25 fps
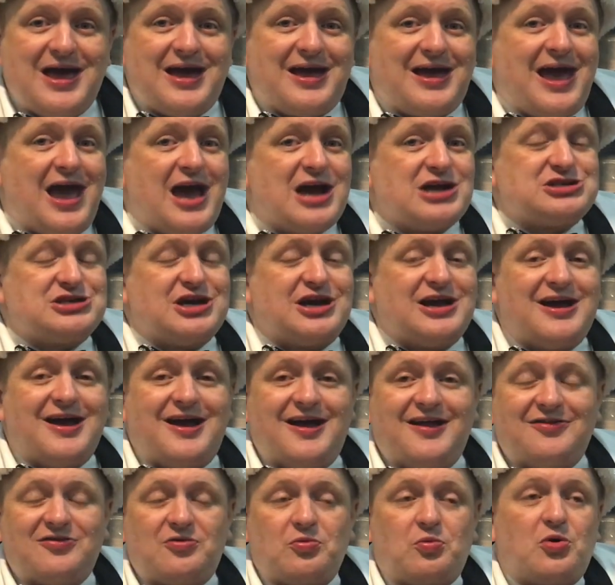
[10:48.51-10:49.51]
Caching
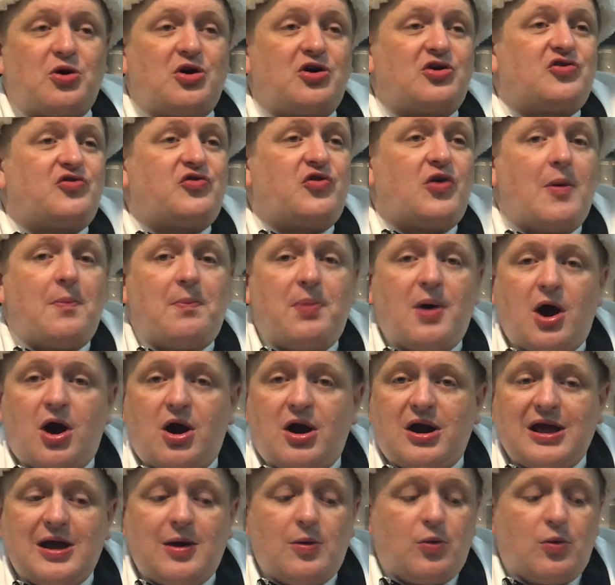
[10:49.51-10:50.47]
guns works for a party.